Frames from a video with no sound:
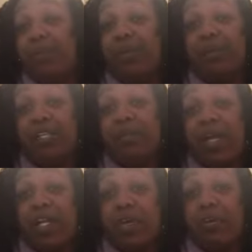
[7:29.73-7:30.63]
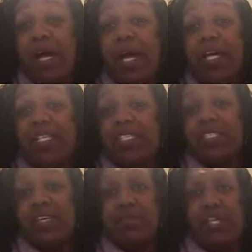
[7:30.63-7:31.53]
But really in the back of your mind, it's the
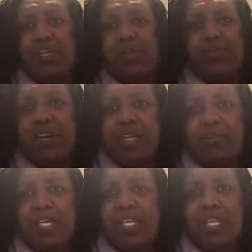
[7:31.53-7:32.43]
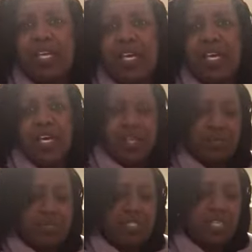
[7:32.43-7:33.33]
same thing. You don't fucking mean it. And
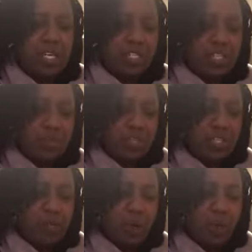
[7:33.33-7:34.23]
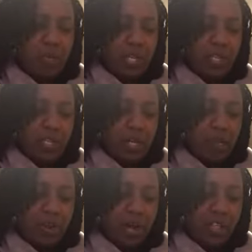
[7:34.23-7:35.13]
you just said she won't mean the
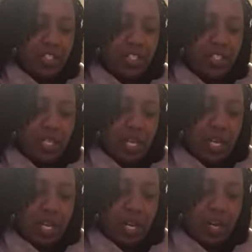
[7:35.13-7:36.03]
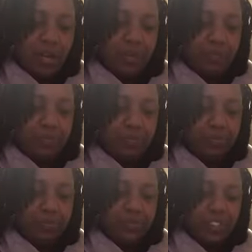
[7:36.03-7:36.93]
apology. So
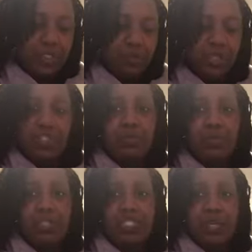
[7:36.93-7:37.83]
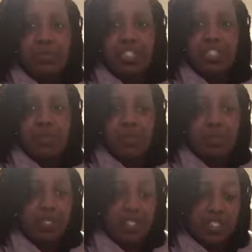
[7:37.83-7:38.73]
she won't accept Jen's
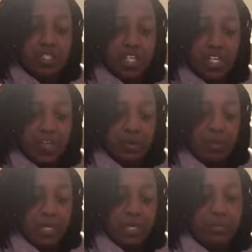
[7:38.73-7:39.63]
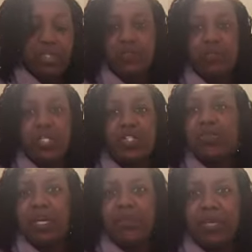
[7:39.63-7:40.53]
one because Jen ain't gonna mean it. But bitch,
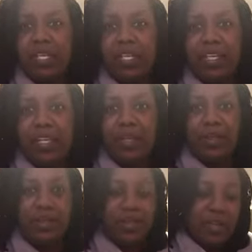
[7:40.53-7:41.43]
you ain't meaning it neither.